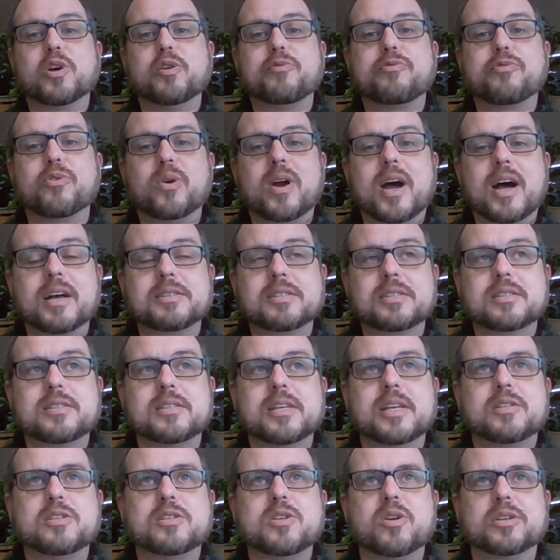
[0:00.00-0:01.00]
so for
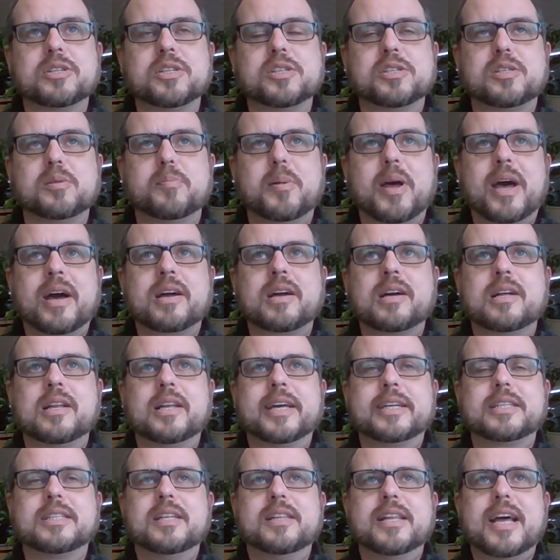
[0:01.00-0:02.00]
us it's not just about
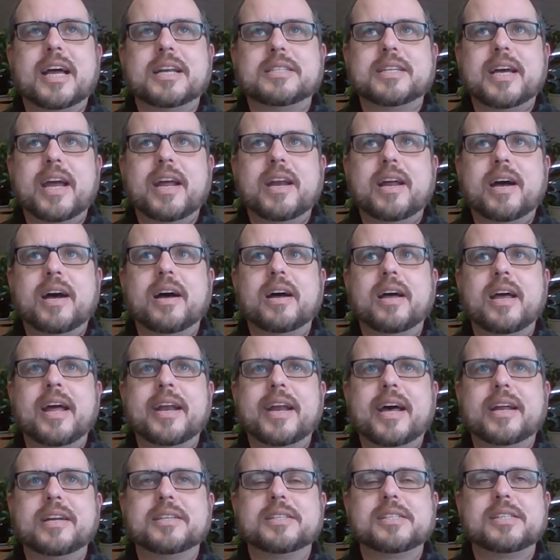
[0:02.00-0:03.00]
collecting that data
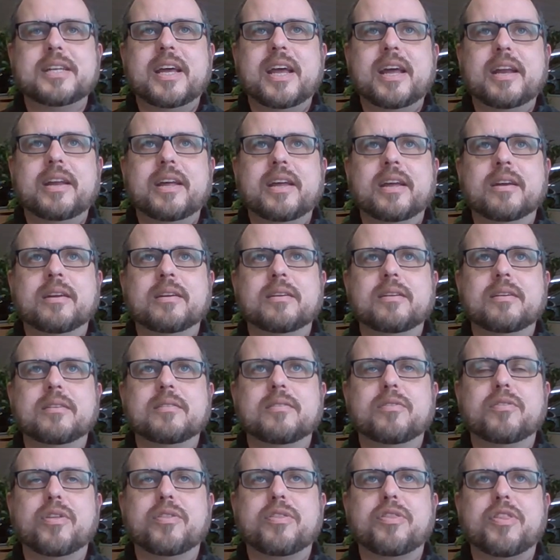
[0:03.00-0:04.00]
and understanding
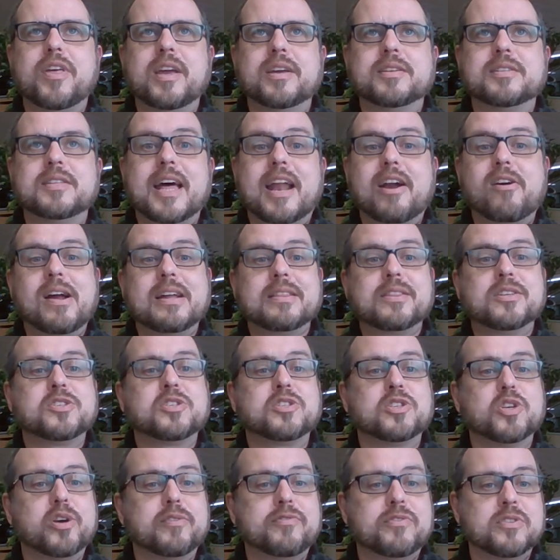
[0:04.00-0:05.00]
the things that are at
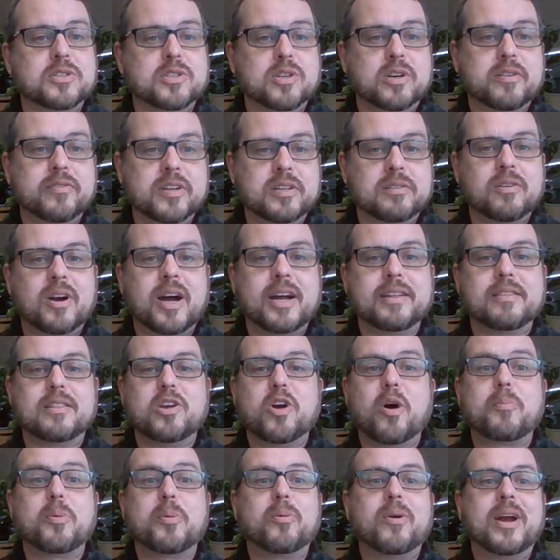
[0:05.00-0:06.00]
the surface of it
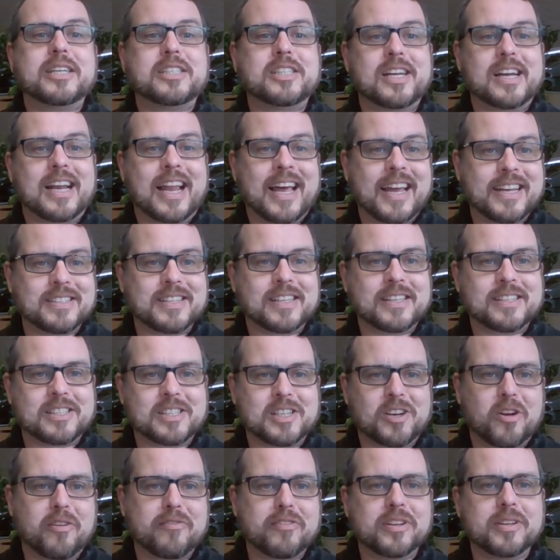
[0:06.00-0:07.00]
right the
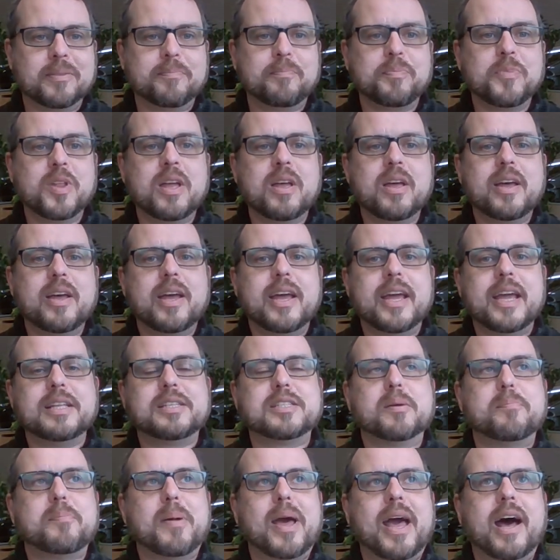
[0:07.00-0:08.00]
operationalization of it
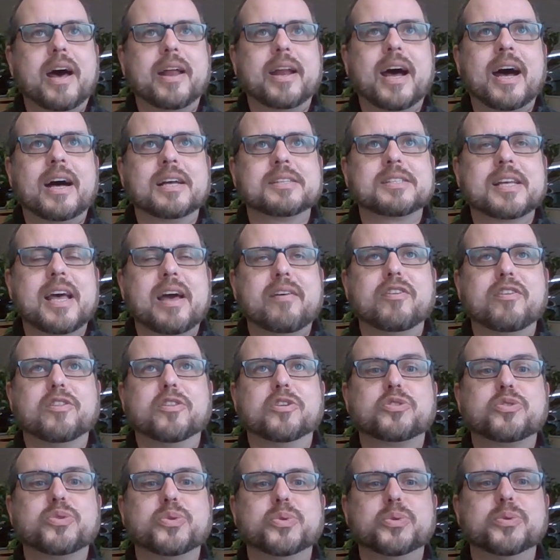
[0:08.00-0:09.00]
it's about us
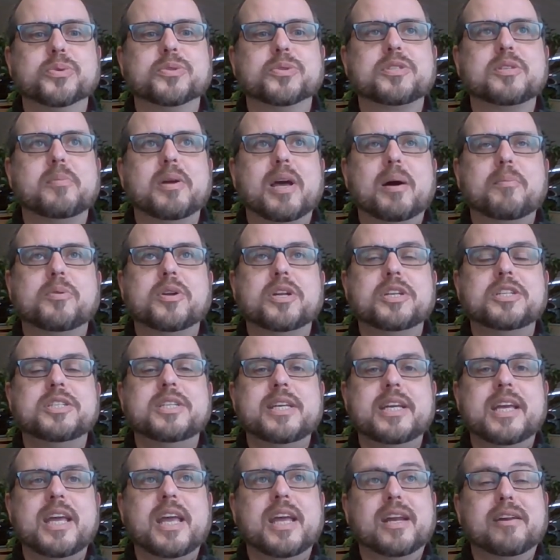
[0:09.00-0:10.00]
having the tools to be able to
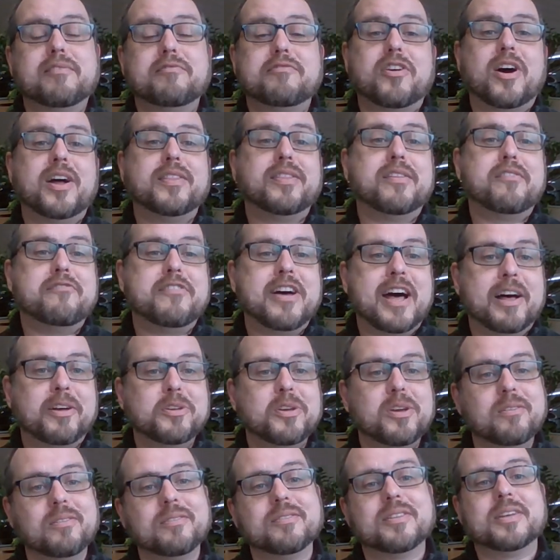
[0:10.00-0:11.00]
dig in and find the
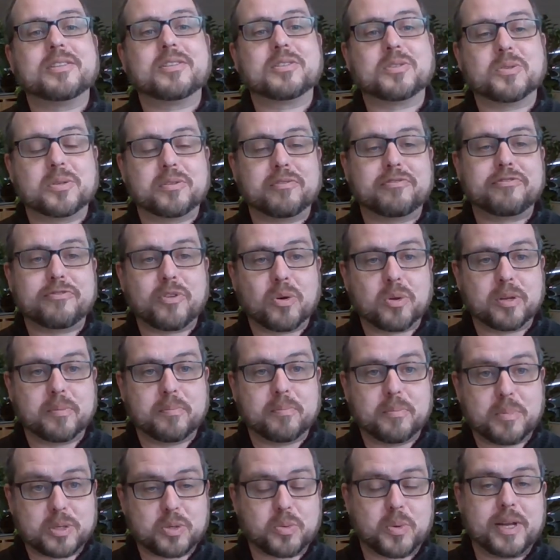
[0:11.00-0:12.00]
value that's sort of
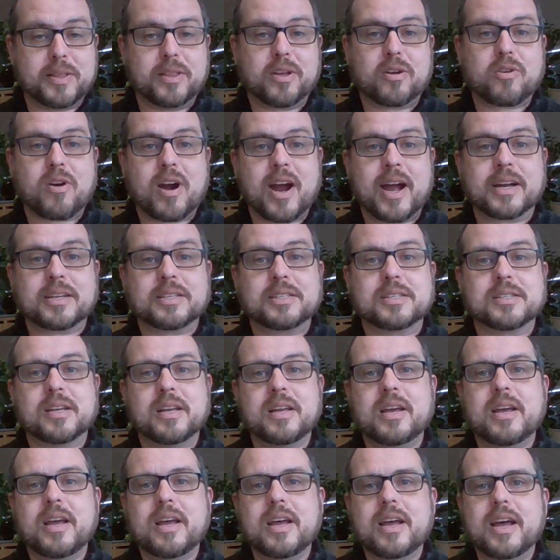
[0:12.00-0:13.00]
fallen between the cracks.
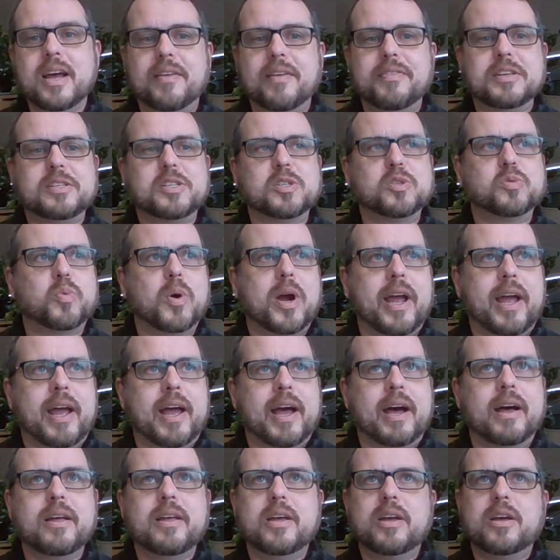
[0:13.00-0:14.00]
And this is
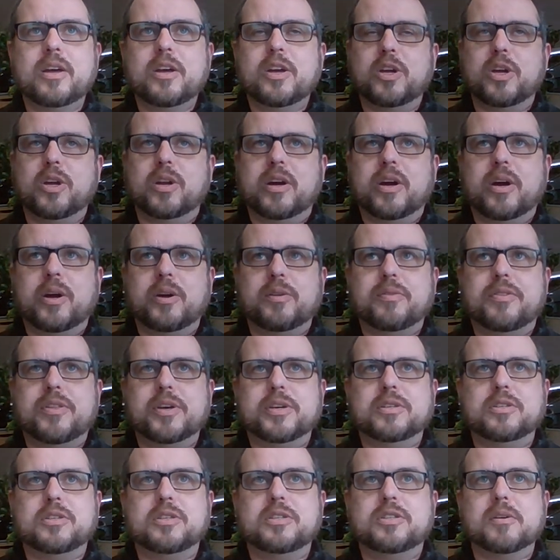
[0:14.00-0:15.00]
where, you know,
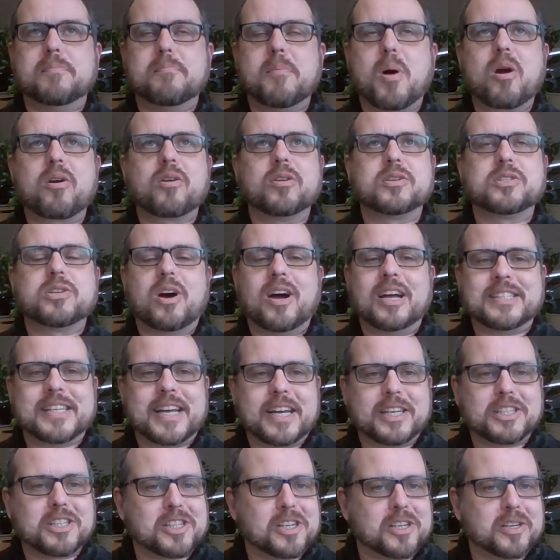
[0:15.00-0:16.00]
the
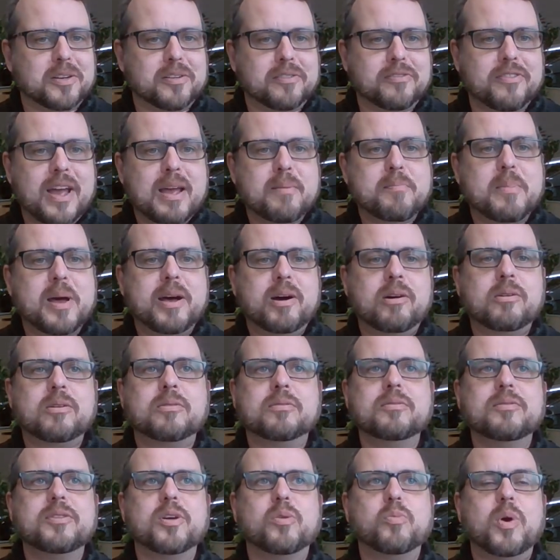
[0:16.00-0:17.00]
democratization of
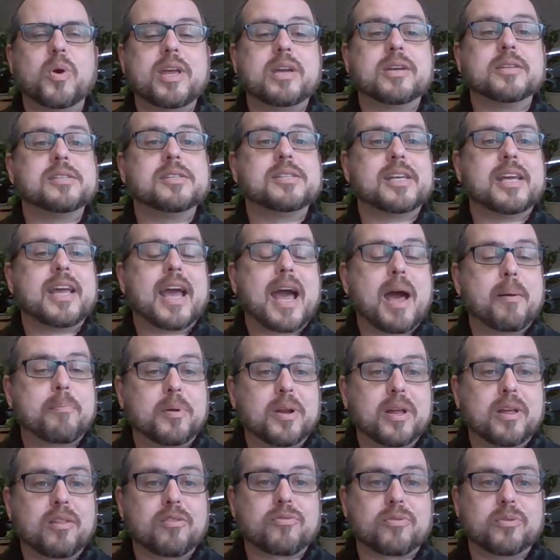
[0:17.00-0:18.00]
ML that we can see
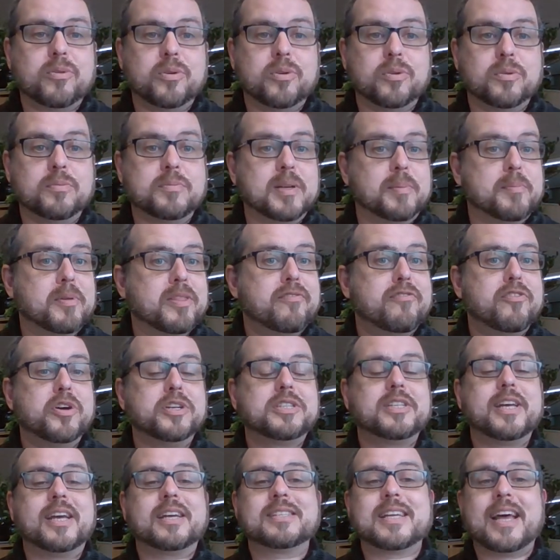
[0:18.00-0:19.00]
happening through some of the
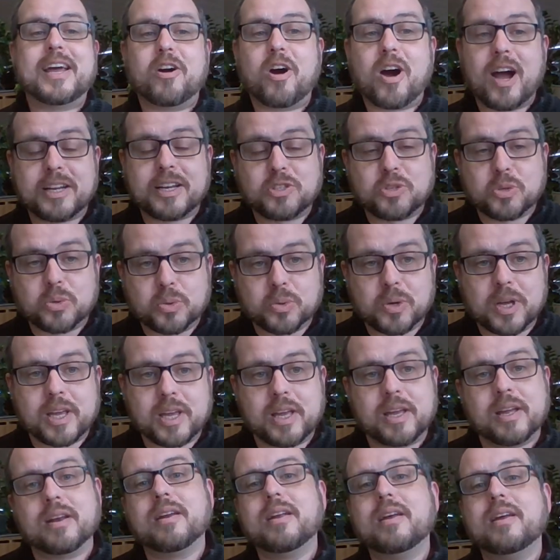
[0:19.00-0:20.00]
Vertex AI
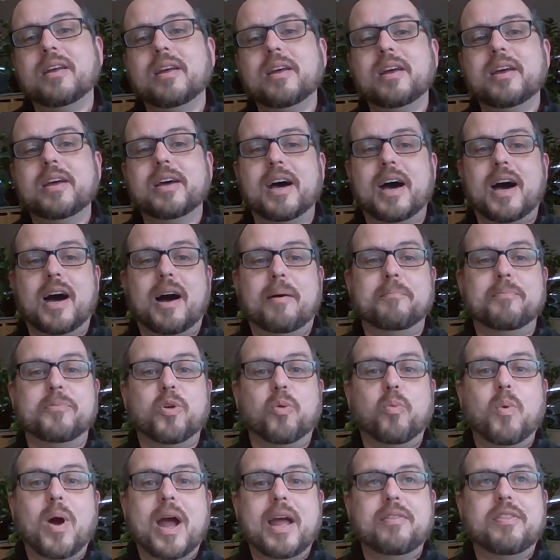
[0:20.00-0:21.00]
toolkit, um,
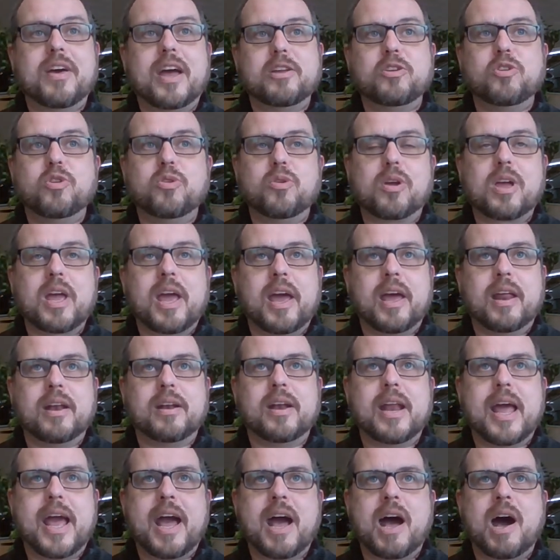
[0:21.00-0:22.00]
the way that you
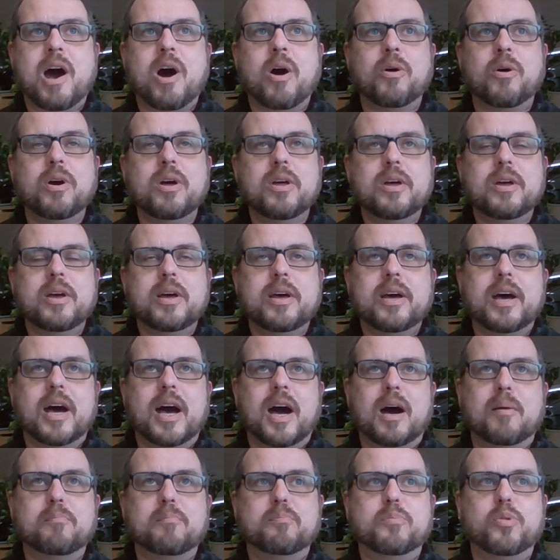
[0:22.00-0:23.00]
can now
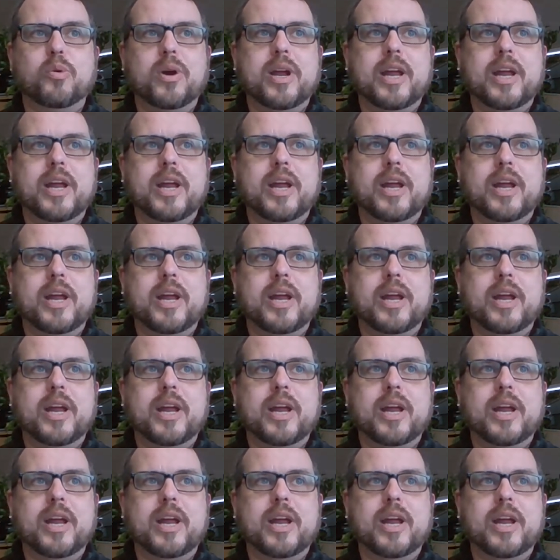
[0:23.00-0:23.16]
um,